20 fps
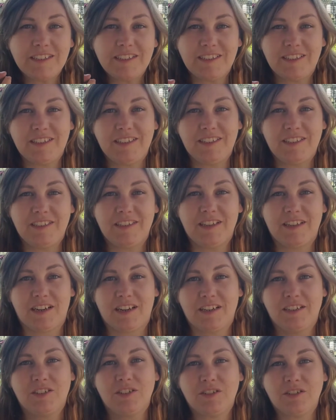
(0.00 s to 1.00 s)
seed that
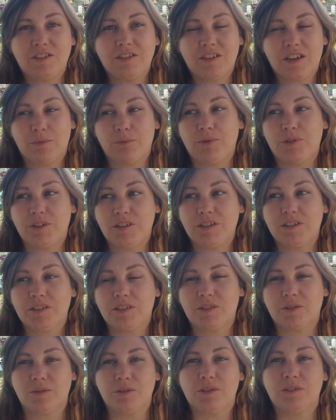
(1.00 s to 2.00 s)
I took and put into
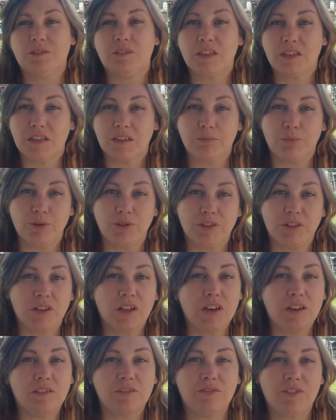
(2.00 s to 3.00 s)
soil and put
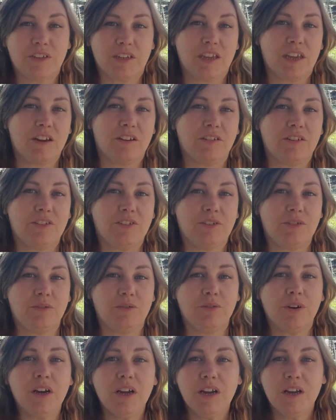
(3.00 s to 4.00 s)
love and care into
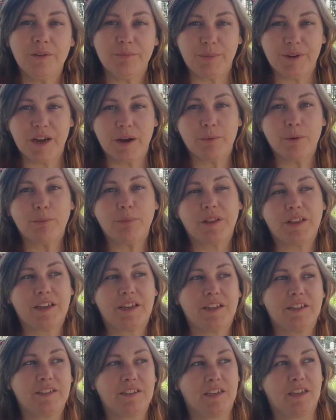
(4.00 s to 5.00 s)
become a
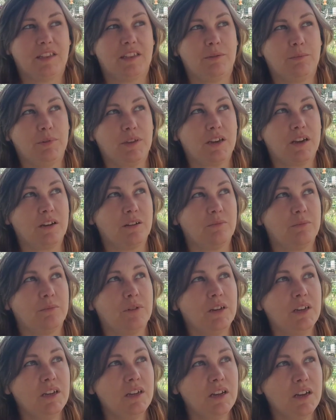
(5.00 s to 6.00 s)
plant and then become
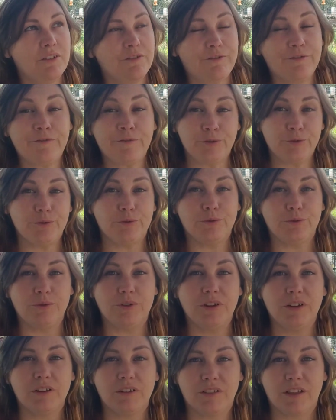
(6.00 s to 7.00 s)
food
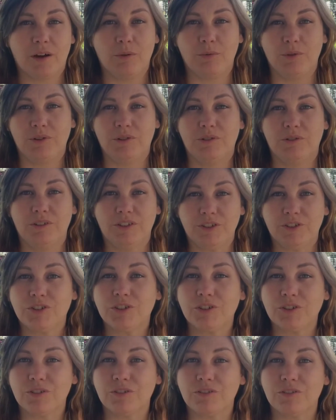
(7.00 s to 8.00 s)
that will in
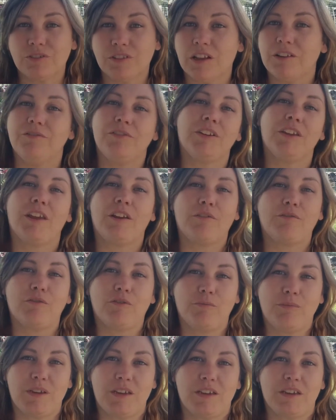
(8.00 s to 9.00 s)
turn love and care for
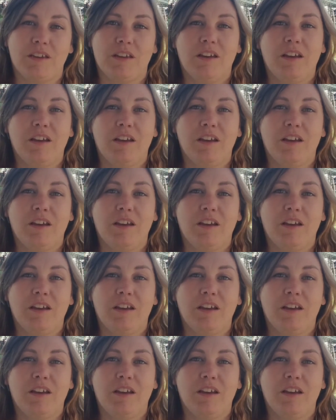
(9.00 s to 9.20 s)
me.